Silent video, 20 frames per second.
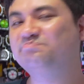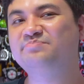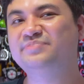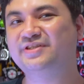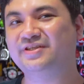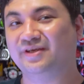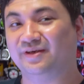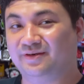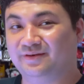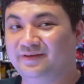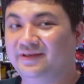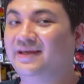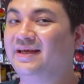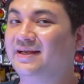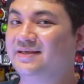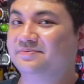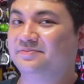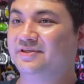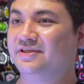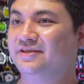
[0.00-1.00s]
So yeah,
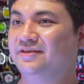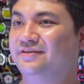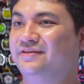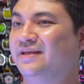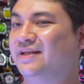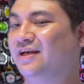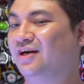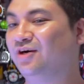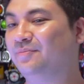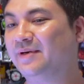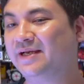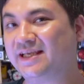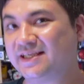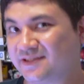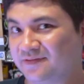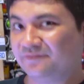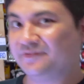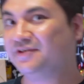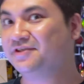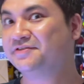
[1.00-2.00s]
that's pretty good, and I hope I get
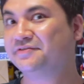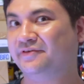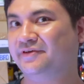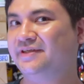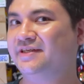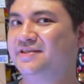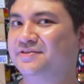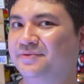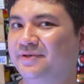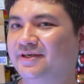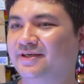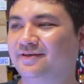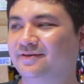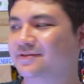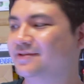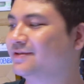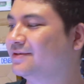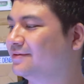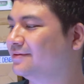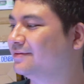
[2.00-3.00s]
some views for it as well.
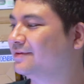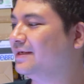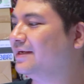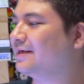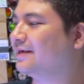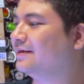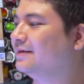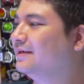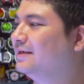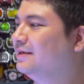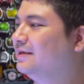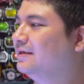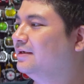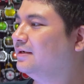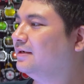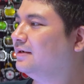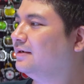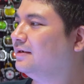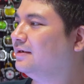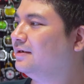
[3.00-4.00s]
So yeah,
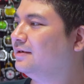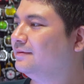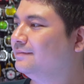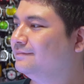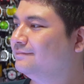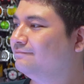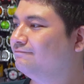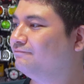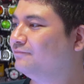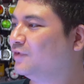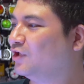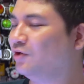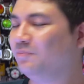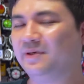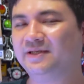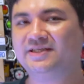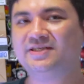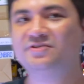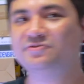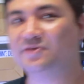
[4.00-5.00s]
hope
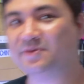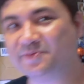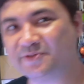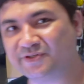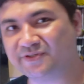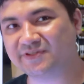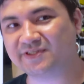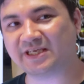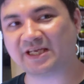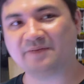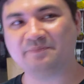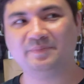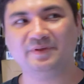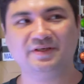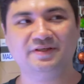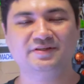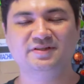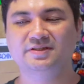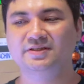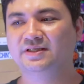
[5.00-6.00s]
our descriptions have
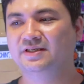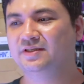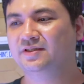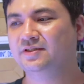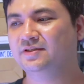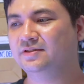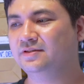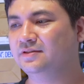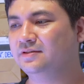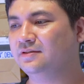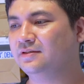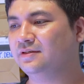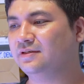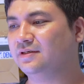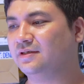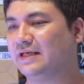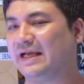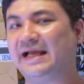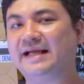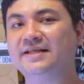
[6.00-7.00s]
been
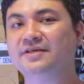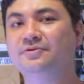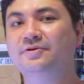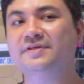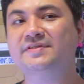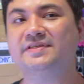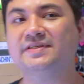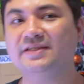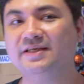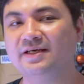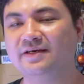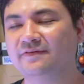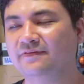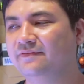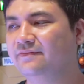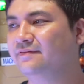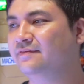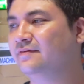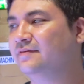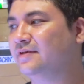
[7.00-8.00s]
adequate
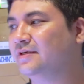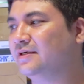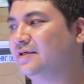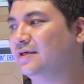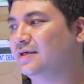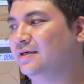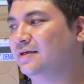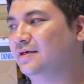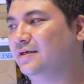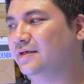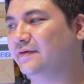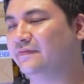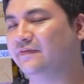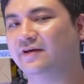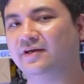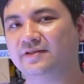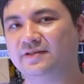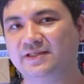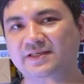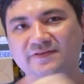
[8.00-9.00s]
enough. If
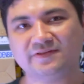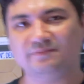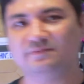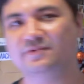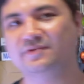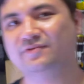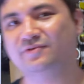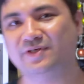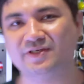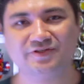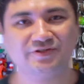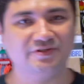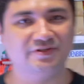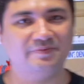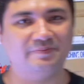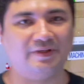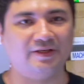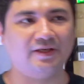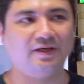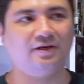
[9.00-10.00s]
not, leave some
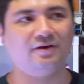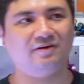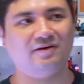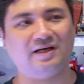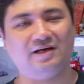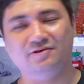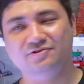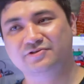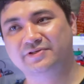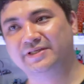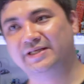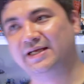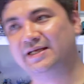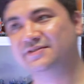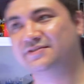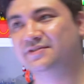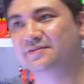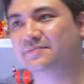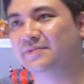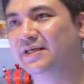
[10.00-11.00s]
questions below. I'll try and
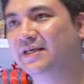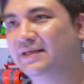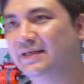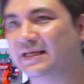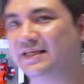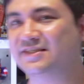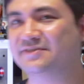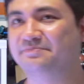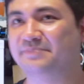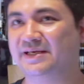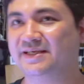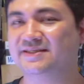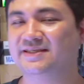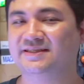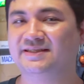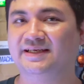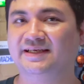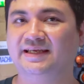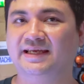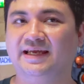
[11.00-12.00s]
answer them as best
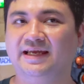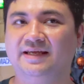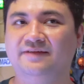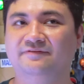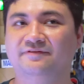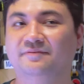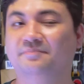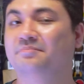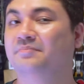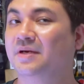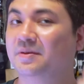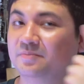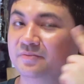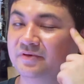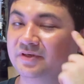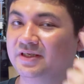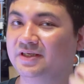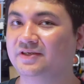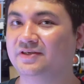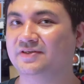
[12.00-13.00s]
as I can from
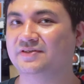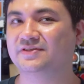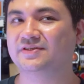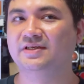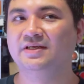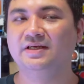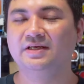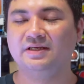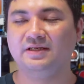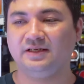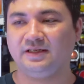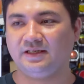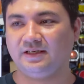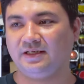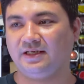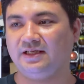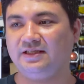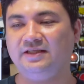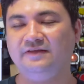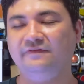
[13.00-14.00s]
memory, because
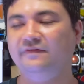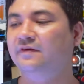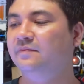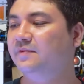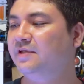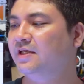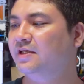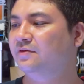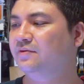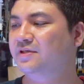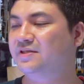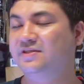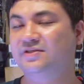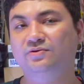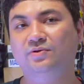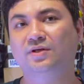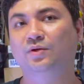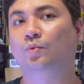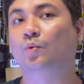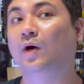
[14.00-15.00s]
I did film the other ones
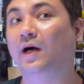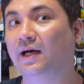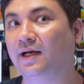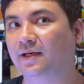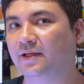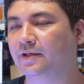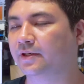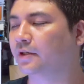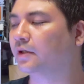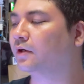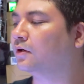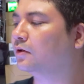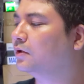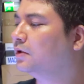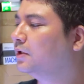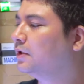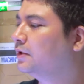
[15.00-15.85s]
quite a while ago,